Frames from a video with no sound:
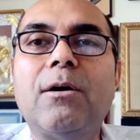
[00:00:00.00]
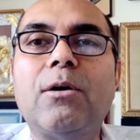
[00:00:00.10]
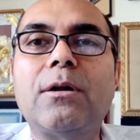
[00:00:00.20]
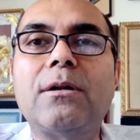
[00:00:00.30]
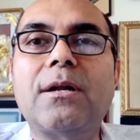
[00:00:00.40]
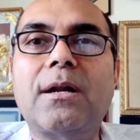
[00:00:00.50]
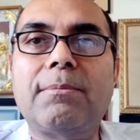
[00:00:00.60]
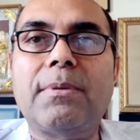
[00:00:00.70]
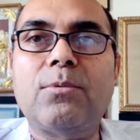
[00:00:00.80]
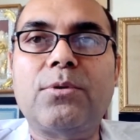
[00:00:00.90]
on Tata
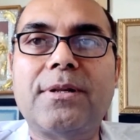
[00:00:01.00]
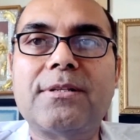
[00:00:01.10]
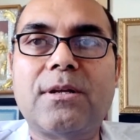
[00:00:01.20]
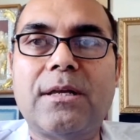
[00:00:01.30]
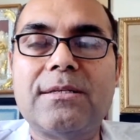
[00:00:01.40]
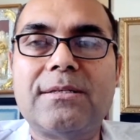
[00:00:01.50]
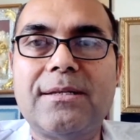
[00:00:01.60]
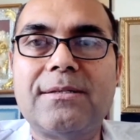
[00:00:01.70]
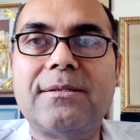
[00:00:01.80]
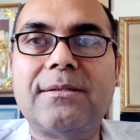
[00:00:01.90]
Memorial
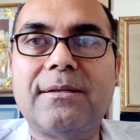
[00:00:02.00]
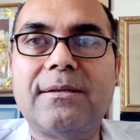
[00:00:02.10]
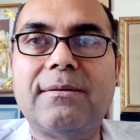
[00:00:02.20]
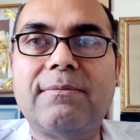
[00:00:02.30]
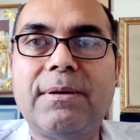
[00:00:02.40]
Center uh,